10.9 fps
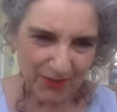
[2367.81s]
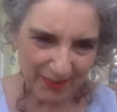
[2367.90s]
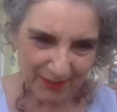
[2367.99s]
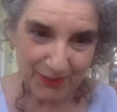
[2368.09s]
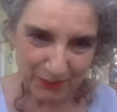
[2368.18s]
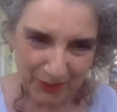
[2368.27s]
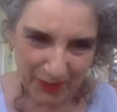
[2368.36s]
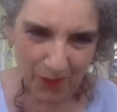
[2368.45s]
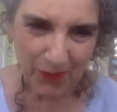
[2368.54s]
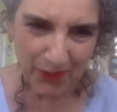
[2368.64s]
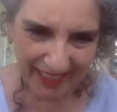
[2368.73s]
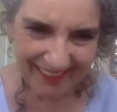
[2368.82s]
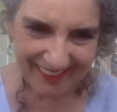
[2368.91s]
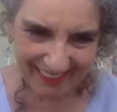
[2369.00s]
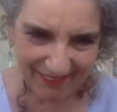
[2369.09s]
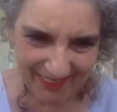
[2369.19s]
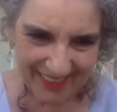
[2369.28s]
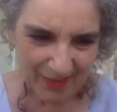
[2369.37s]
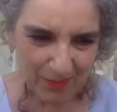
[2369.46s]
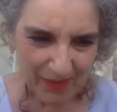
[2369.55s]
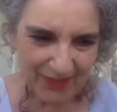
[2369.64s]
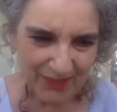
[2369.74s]
there's a recording that i've written
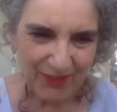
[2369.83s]
about